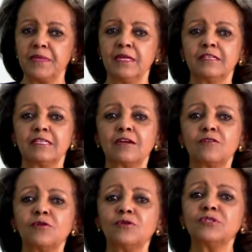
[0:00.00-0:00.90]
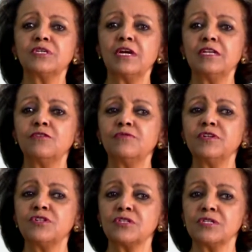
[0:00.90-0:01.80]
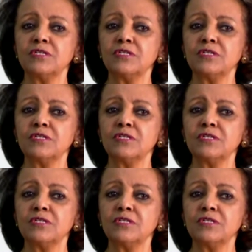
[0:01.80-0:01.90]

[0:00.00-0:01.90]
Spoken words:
Technological innovation